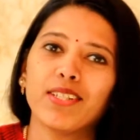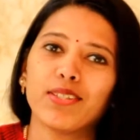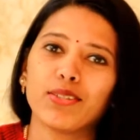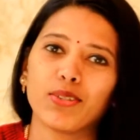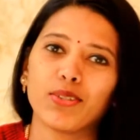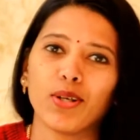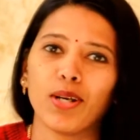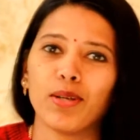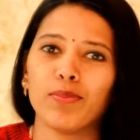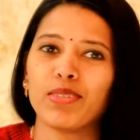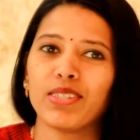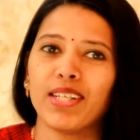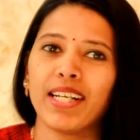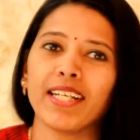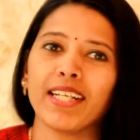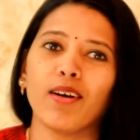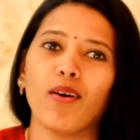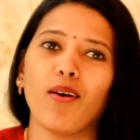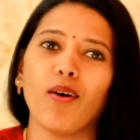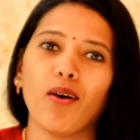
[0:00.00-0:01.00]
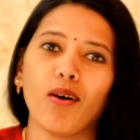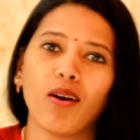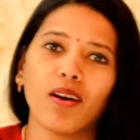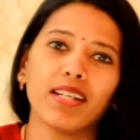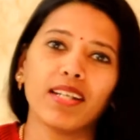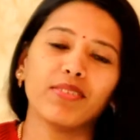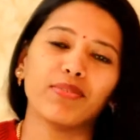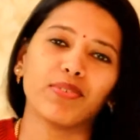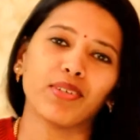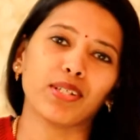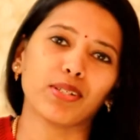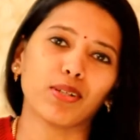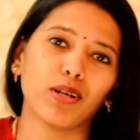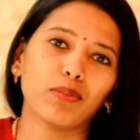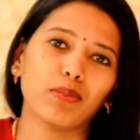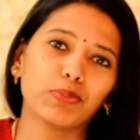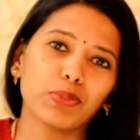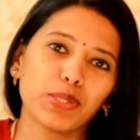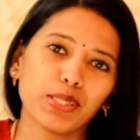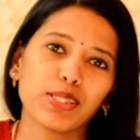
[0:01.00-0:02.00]
So I'm trying all different
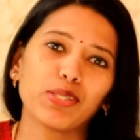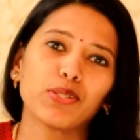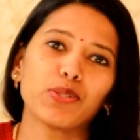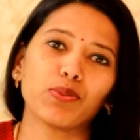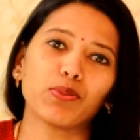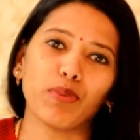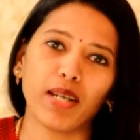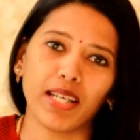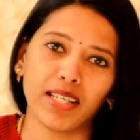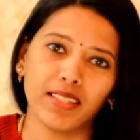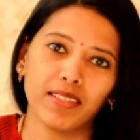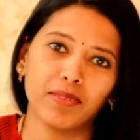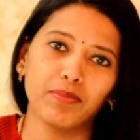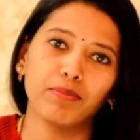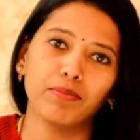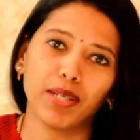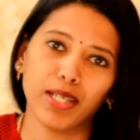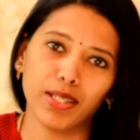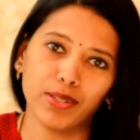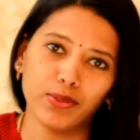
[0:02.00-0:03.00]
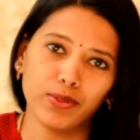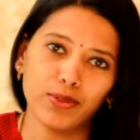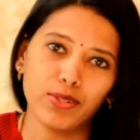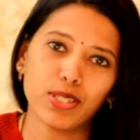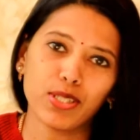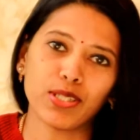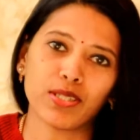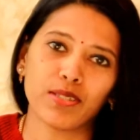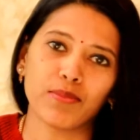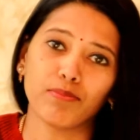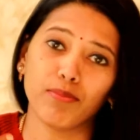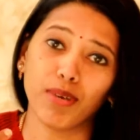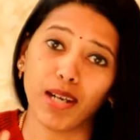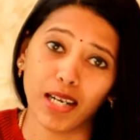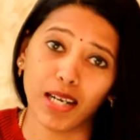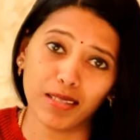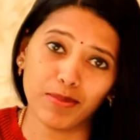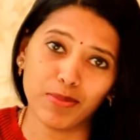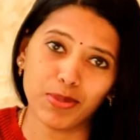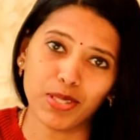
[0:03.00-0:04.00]
options to buy the bare roots,
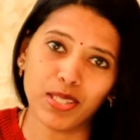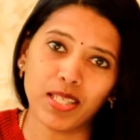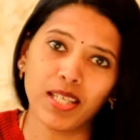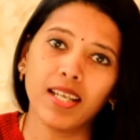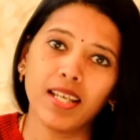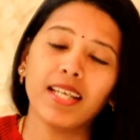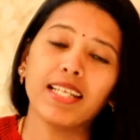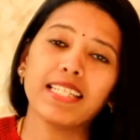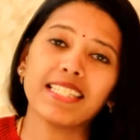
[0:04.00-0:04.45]
bulbs,